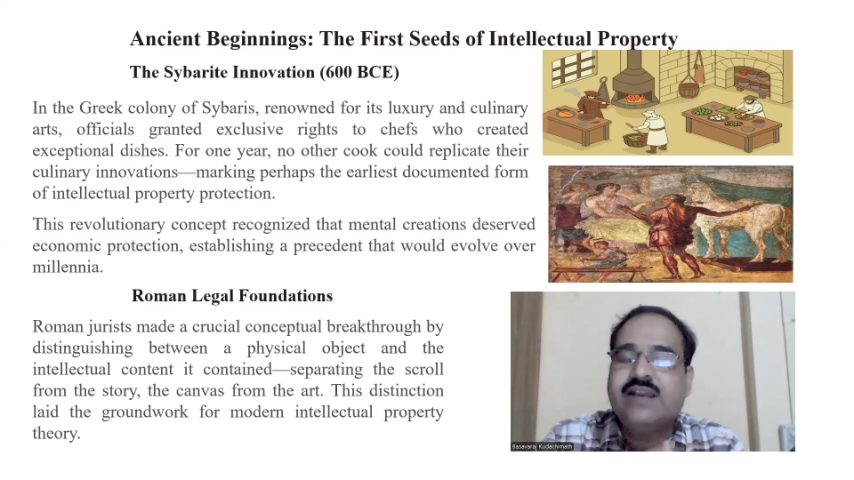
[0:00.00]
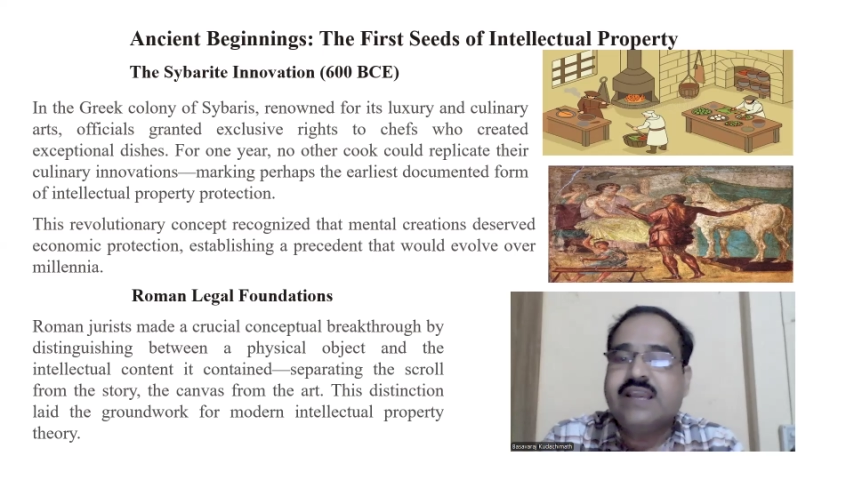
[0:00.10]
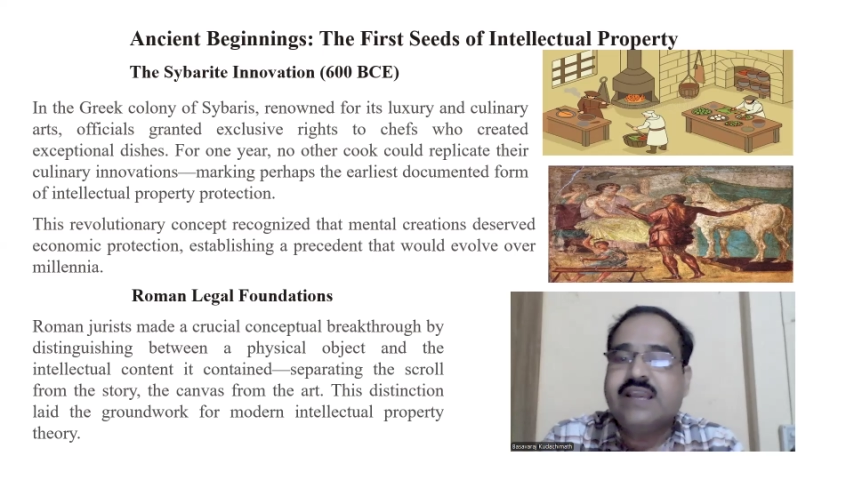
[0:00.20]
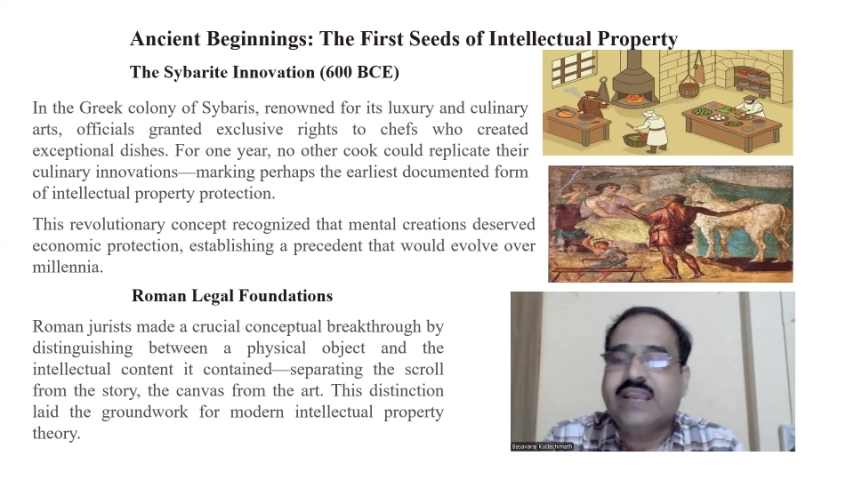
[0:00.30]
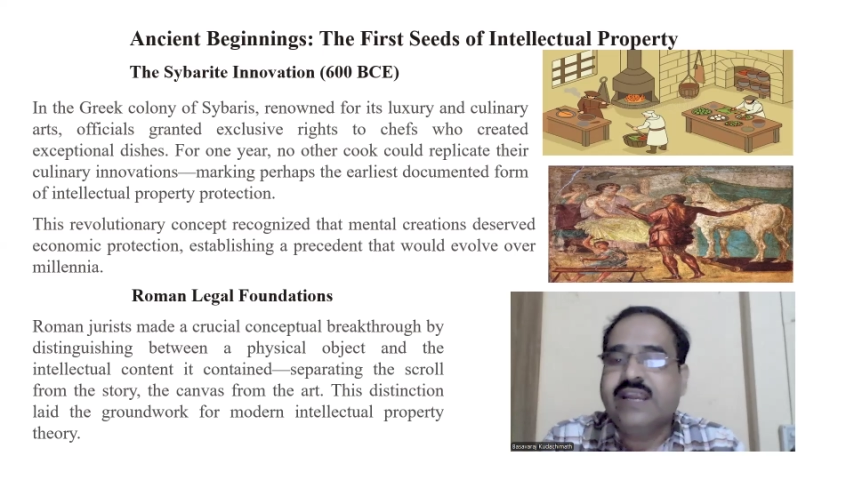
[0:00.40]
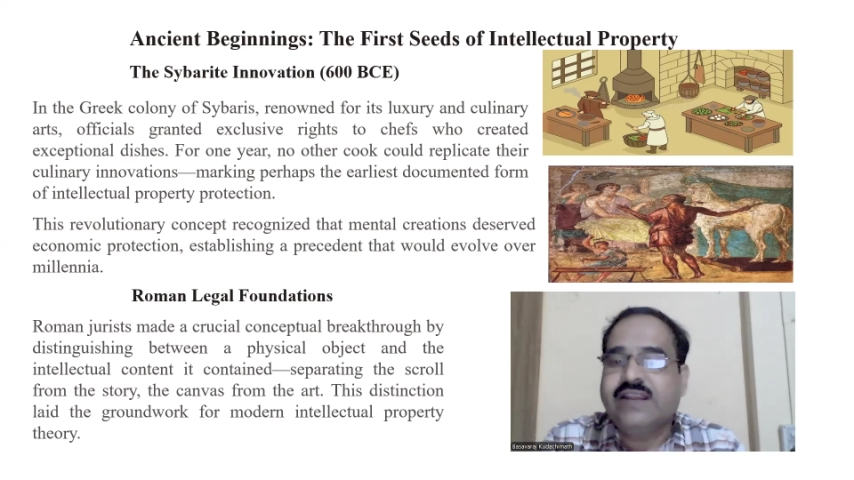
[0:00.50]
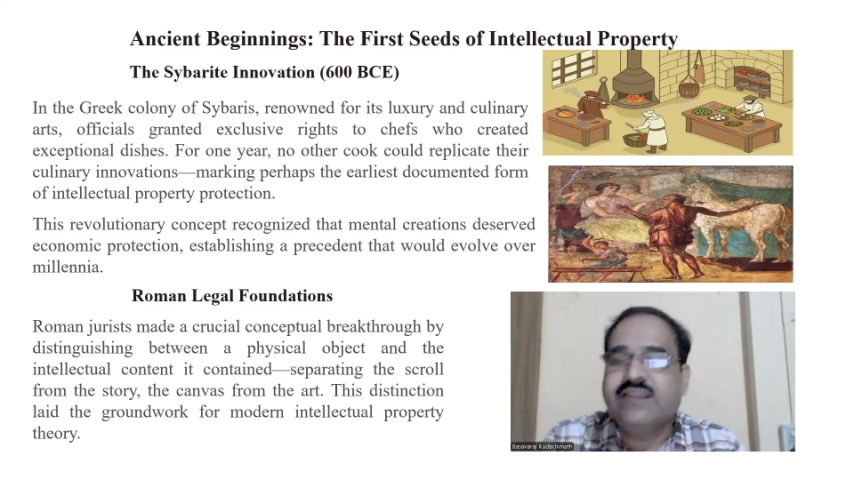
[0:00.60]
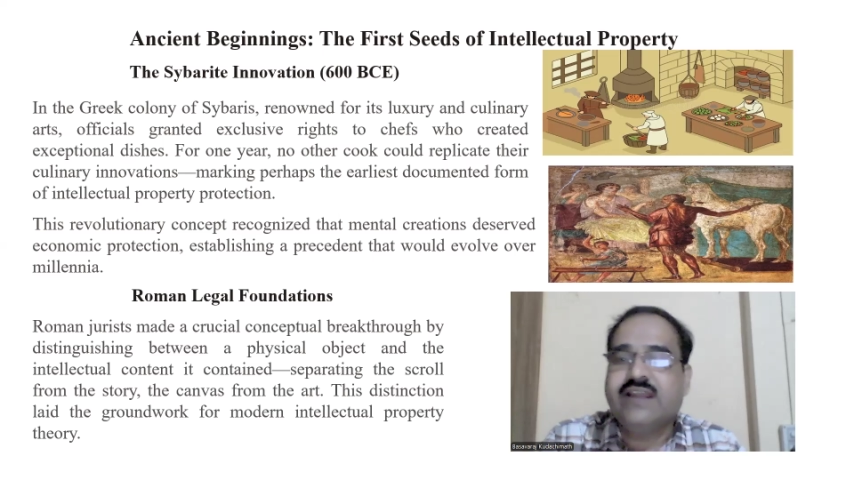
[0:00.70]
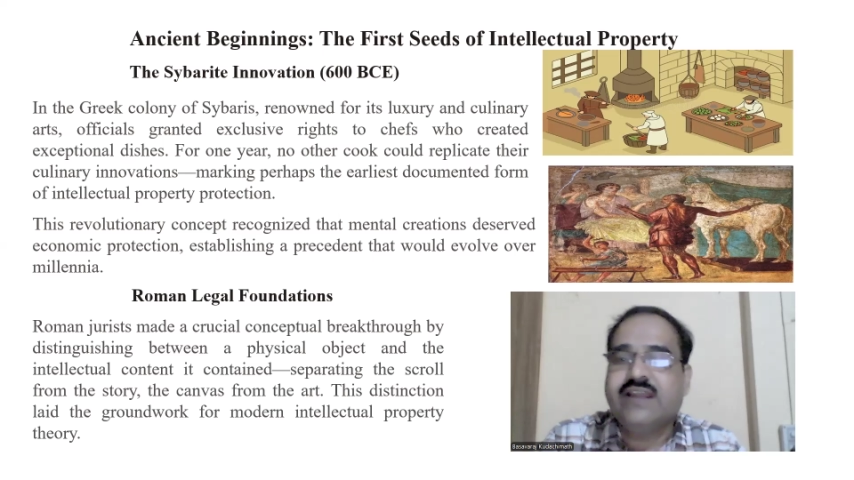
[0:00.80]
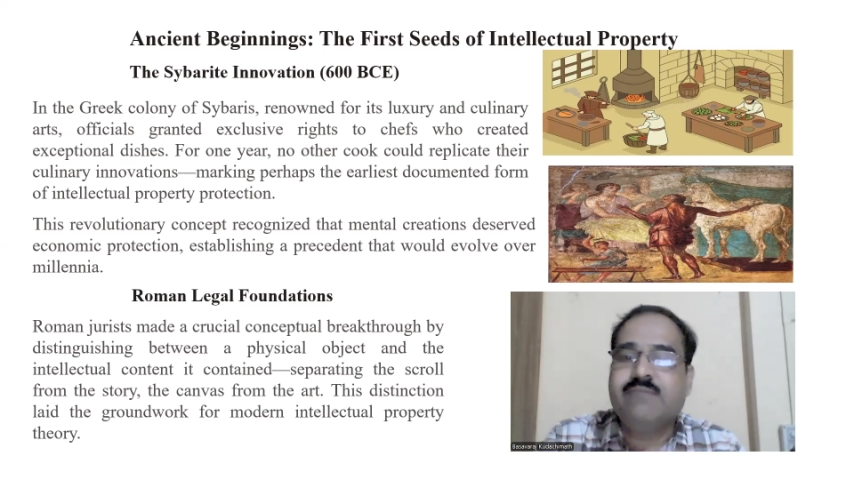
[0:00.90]
create
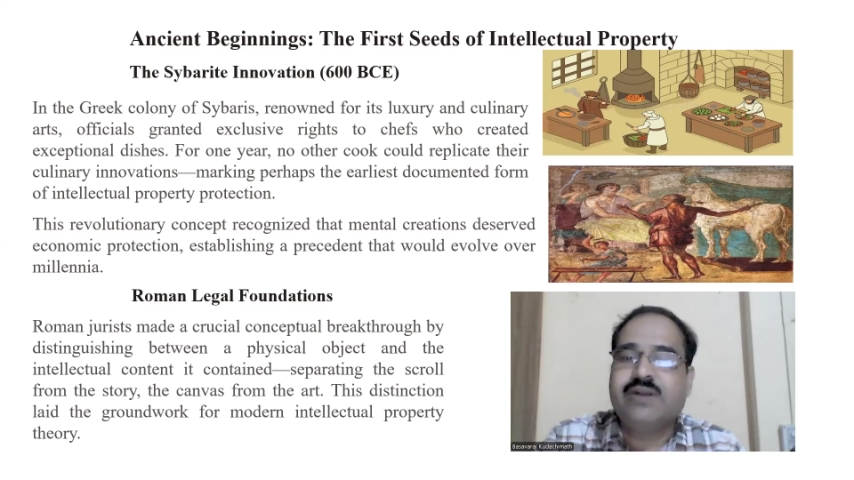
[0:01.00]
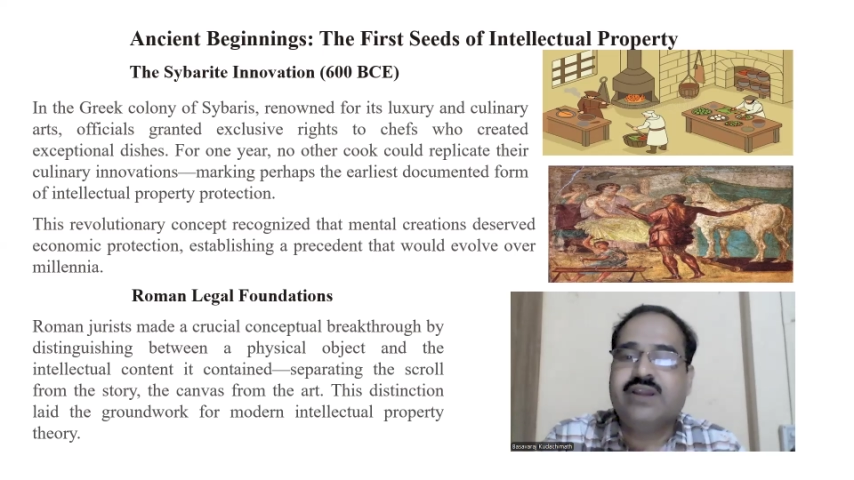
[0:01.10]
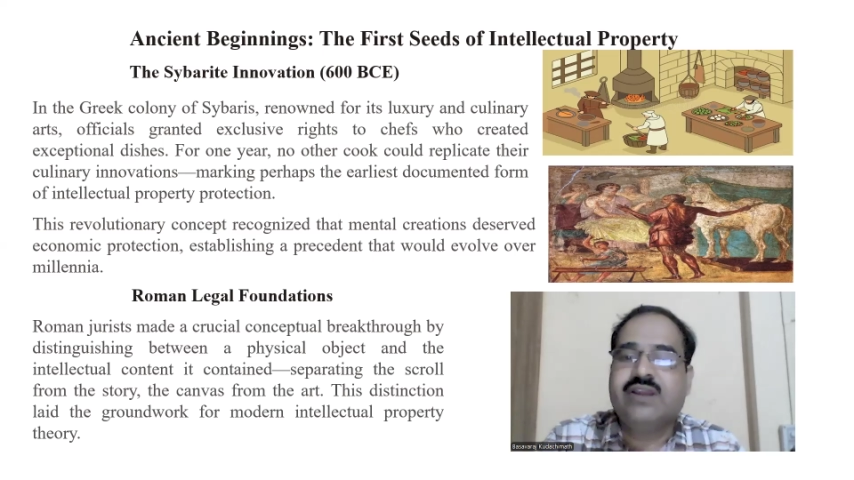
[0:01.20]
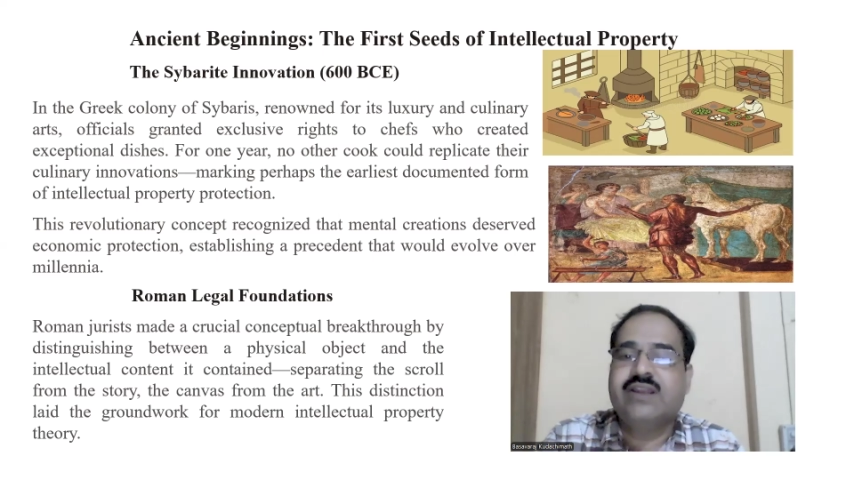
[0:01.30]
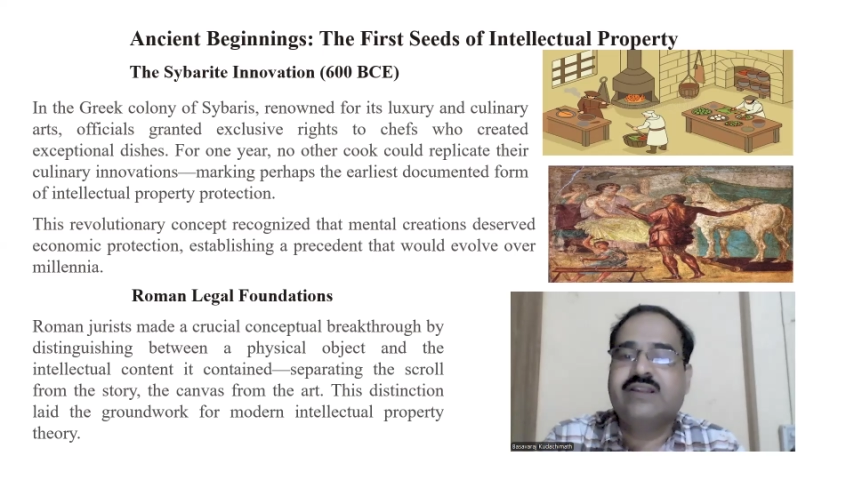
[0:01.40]
that particular